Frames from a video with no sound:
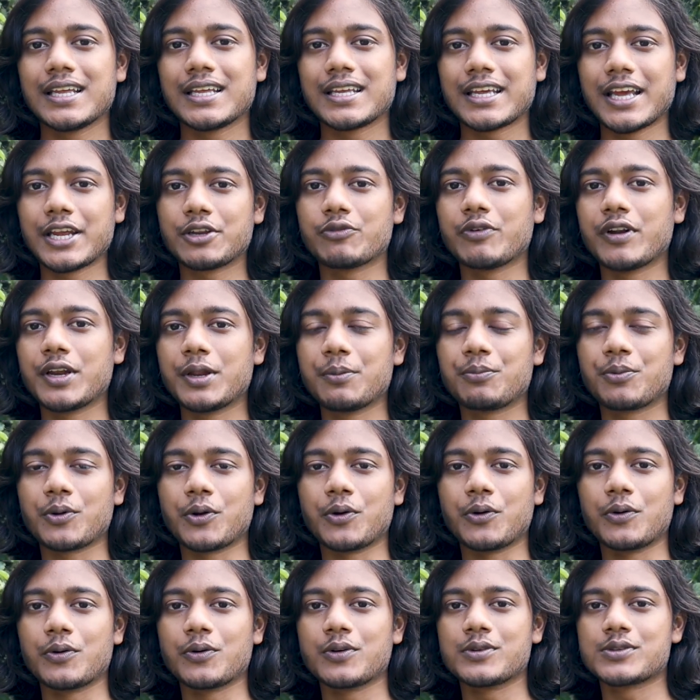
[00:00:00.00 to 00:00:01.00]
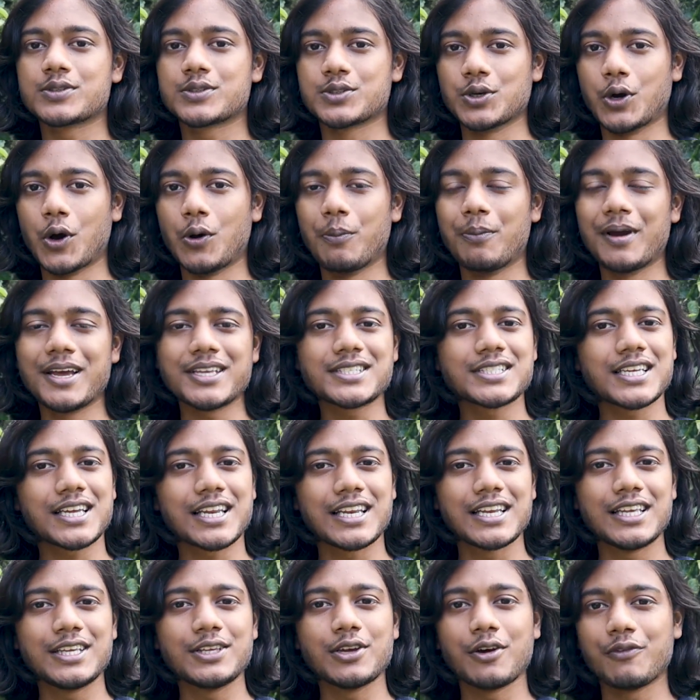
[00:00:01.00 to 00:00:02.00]
K20 Pro. So
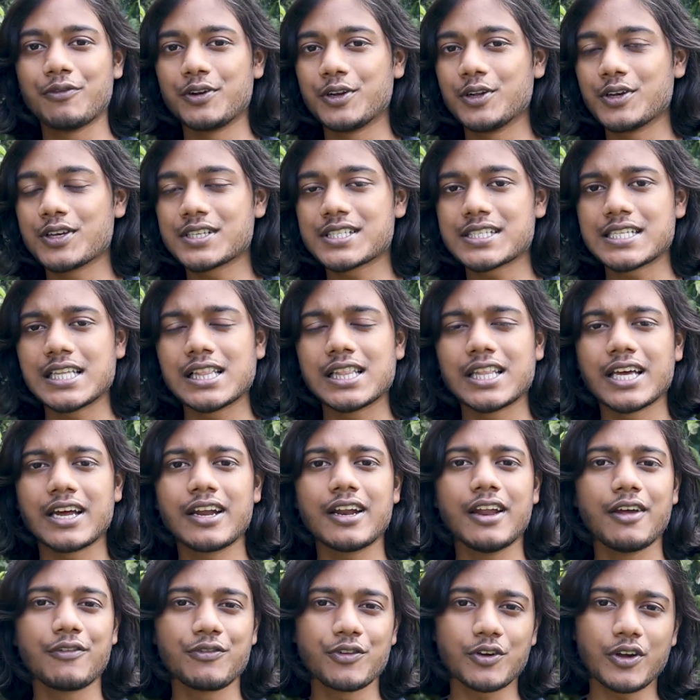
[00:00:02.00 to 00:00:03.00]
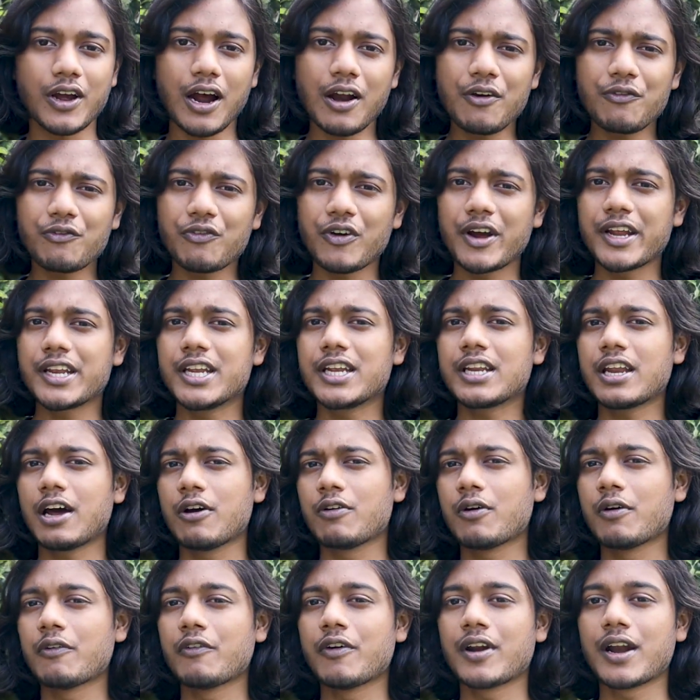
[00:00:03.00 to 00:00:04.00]
basically your video is still there. If you can't find it,
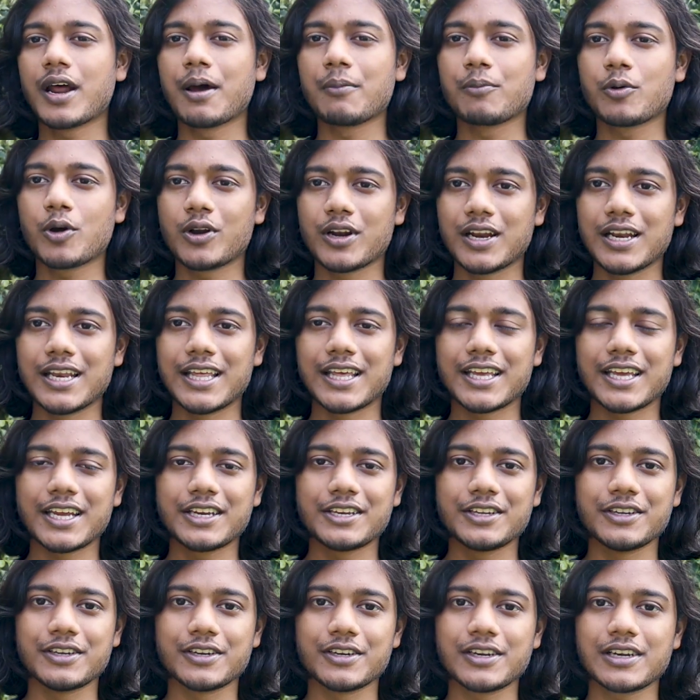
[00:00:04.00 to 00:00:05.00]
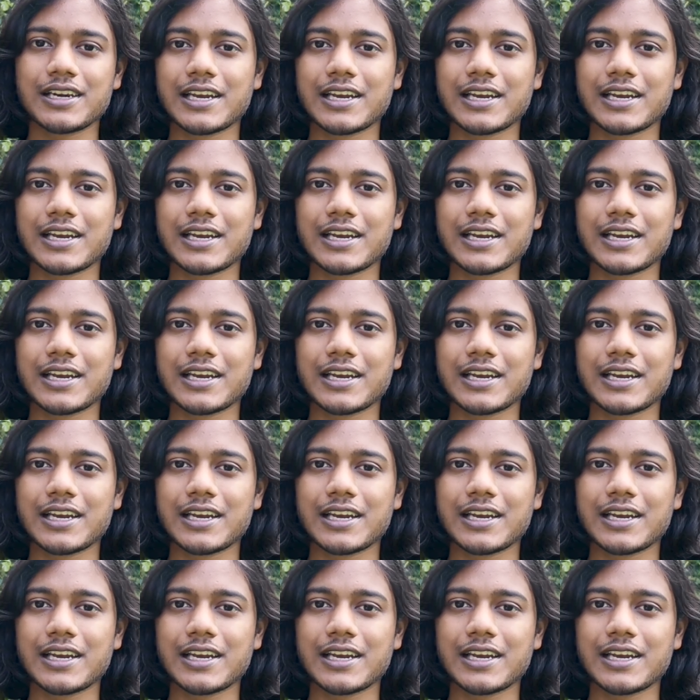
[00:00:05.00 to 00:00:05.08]
however, I'm gonna link it here.